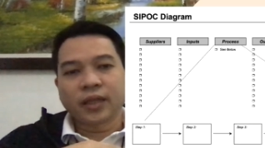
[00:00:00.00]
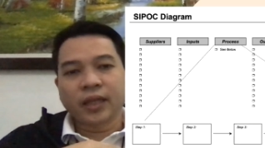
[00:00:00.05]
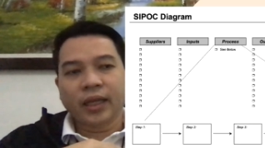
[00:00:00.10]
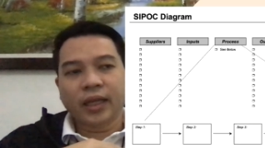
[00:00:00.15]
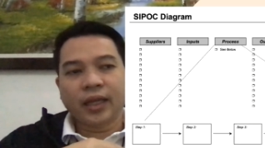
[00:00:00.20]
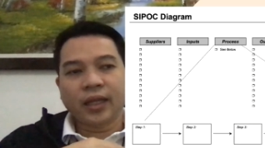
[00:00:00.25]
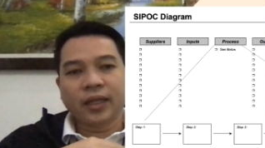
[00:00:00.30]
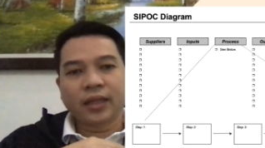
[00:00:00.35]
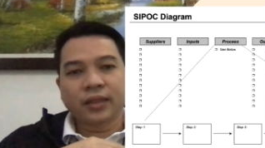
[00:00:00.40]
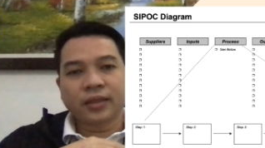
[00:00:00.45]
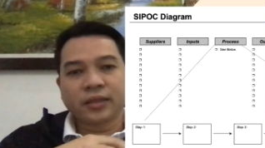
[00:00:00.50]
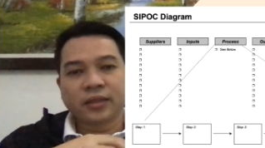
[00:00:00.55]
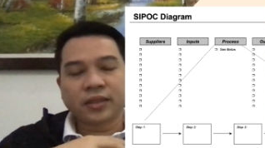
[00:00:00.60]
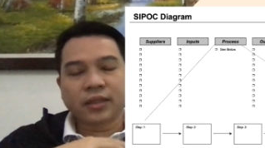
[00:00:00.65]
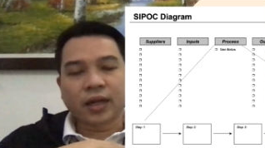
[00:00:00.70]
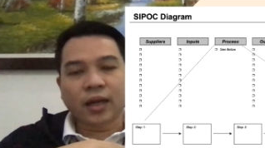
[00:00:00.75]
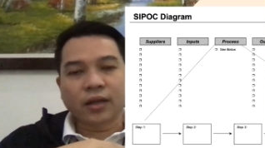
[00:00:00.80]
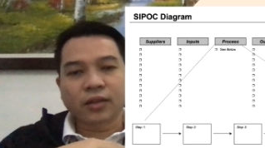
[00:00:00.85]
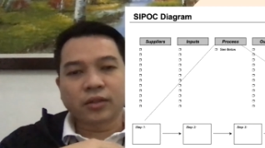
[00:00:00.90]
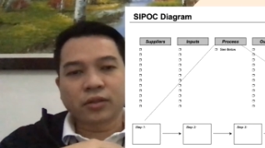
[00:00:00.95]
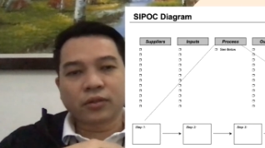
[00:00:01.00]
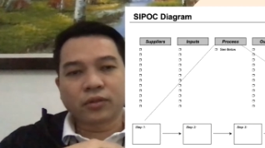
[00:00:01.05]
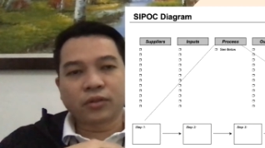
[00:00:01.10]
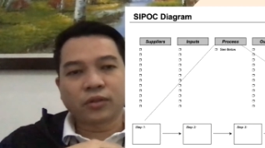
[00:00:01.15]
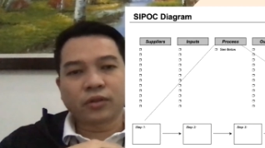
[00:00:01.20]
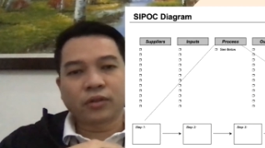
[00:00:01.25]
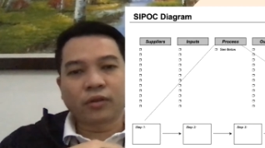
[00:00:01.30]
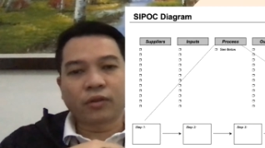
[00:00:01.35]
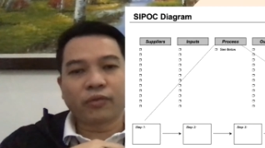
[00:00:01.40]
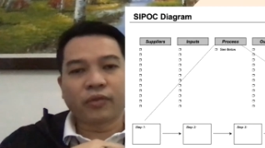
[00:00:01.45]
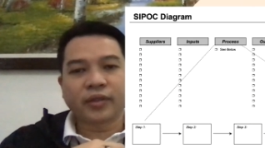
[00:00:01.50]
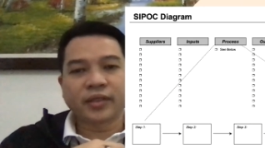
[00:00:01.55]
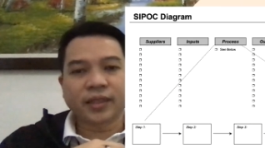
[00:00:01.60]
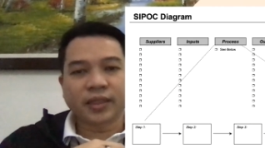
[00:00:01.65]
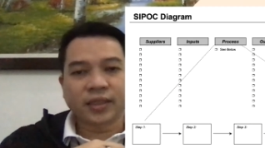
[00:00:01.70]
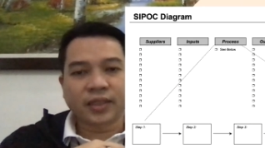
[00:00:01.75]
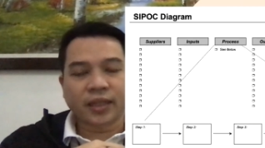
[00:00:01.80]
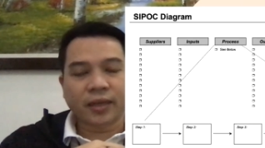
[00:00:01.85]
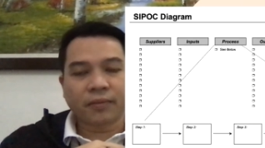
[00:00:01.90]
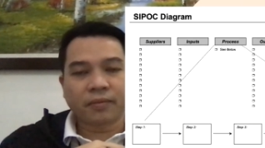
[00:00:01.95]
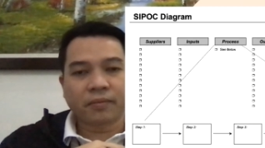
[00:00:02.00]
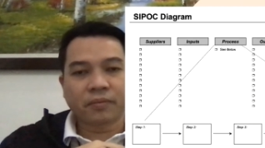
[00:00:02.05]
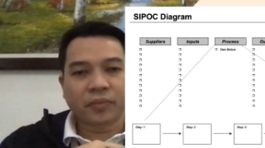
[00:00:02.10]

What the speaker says: and structure of a system,